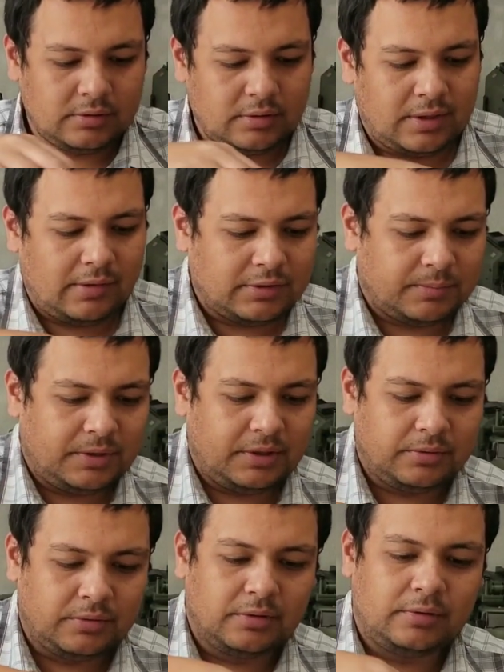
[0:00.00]
So that was a pretty
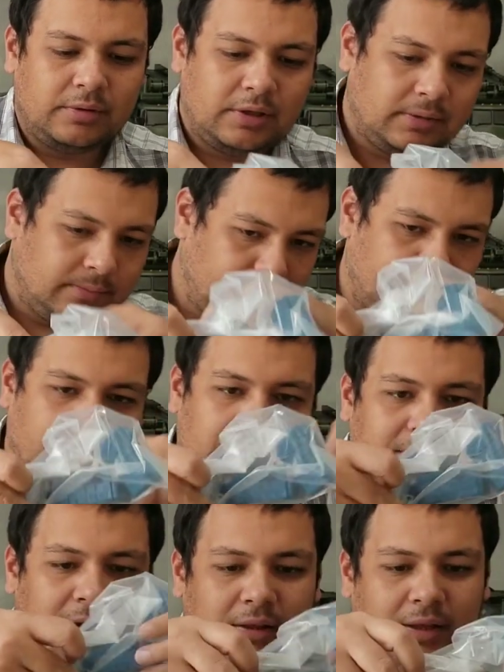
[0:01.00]
cool
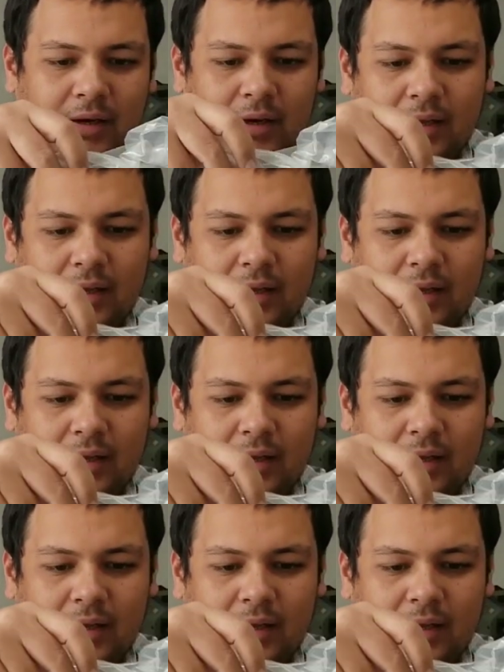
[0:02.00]
find right there.